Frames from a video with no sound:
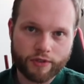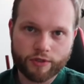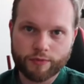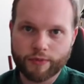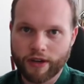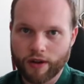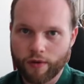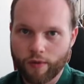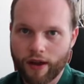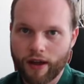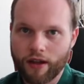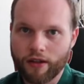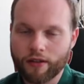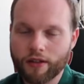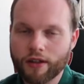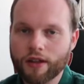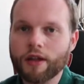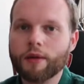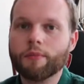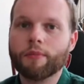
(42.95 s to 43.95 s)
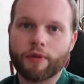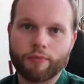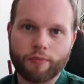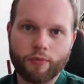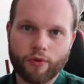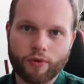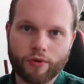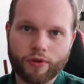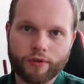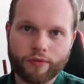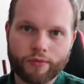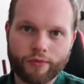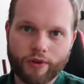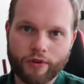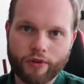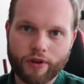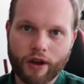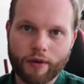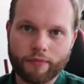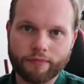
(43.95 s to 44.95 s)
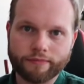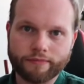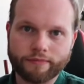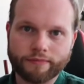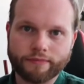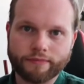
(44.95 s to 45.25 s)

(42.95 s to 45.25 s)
It's been a while, but more will come.